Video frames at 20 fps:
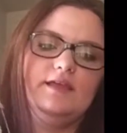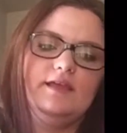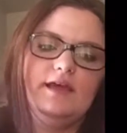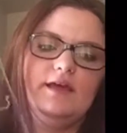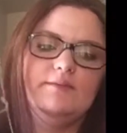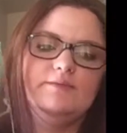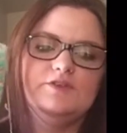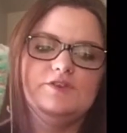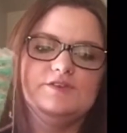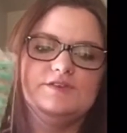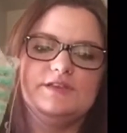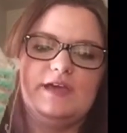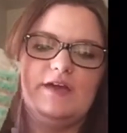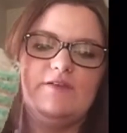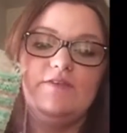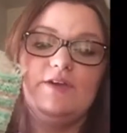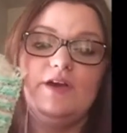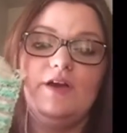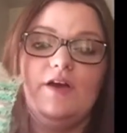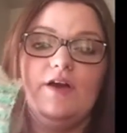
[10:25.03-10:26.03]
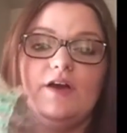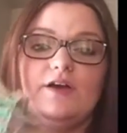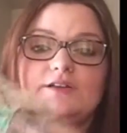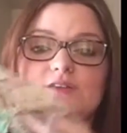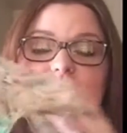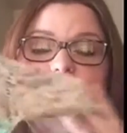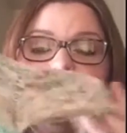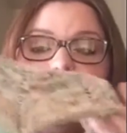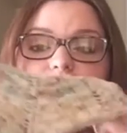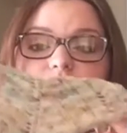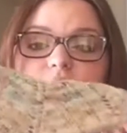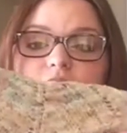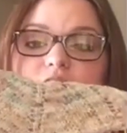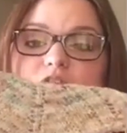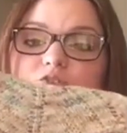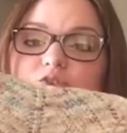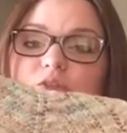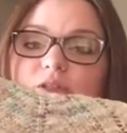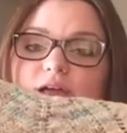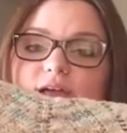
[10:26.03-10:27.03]
I'm just having a hard time
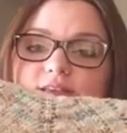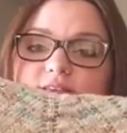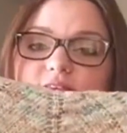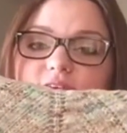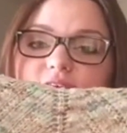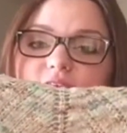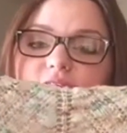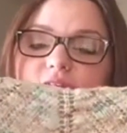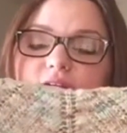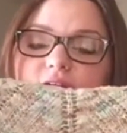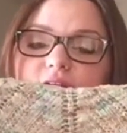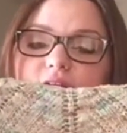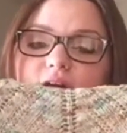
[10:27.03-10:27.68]
visualizing